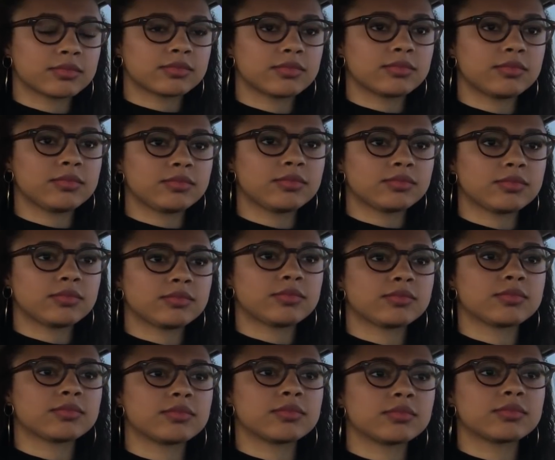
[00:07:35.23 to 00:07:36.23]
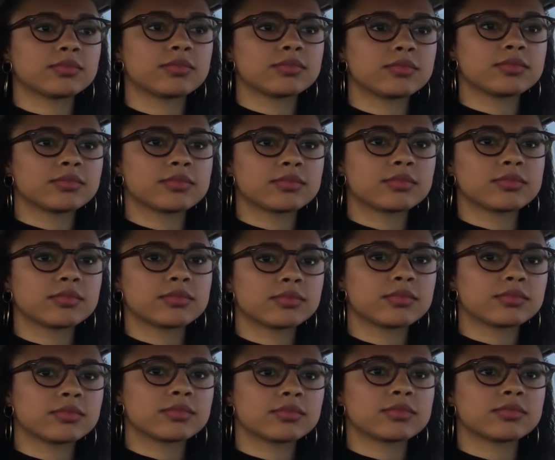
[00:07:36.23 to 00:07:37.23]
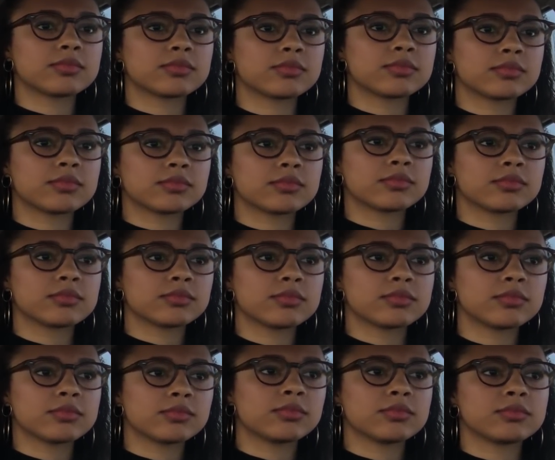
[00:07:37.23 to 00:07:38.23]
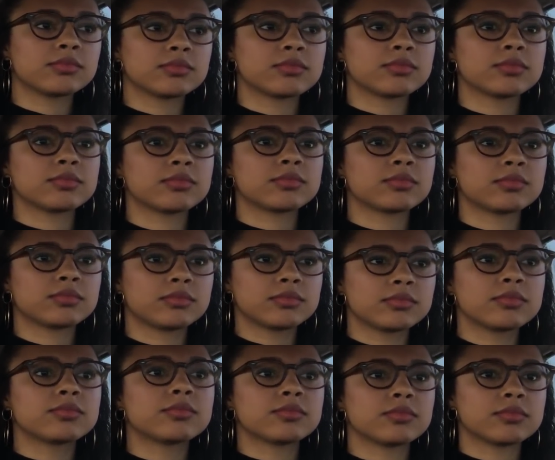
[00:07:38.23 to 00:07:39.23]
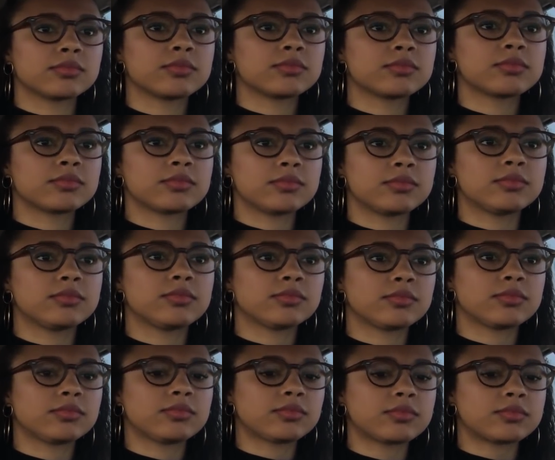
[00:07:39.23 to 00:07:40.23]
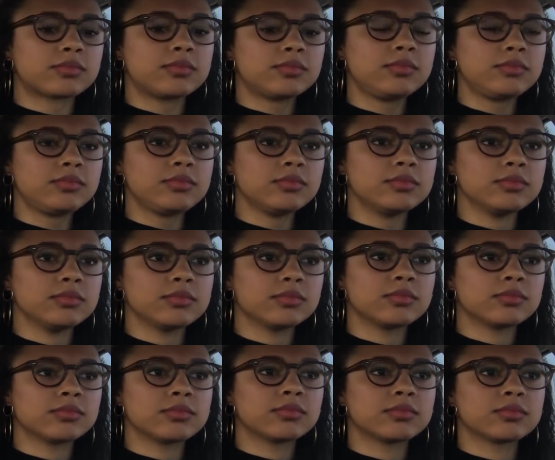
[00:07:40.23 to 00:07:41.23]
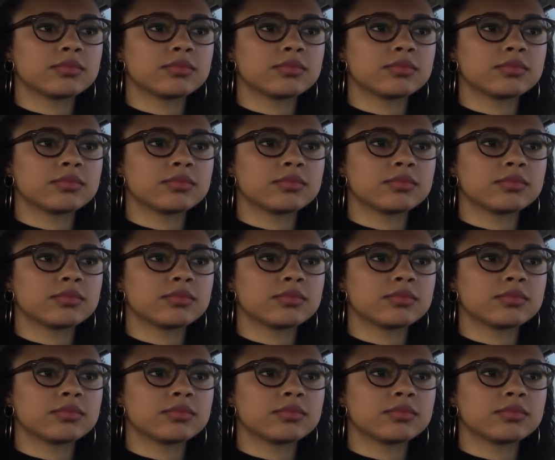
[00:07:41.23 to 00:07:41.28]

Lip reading: [no speech]